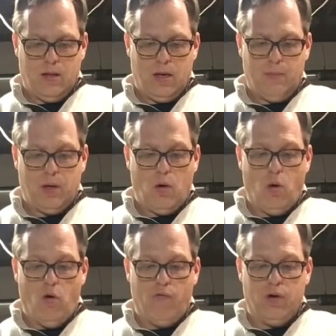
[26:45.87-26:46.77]
Okay, I'm going to
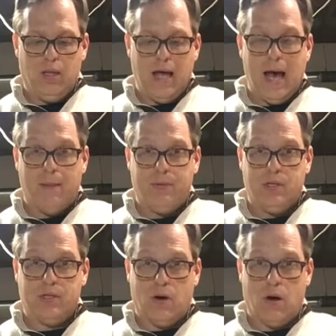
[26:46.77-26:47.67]
overlap
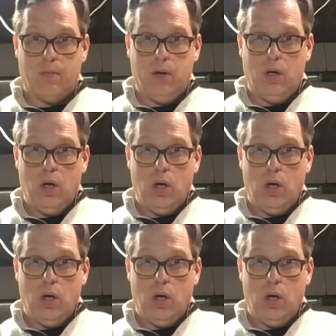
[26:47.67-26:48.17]
this arm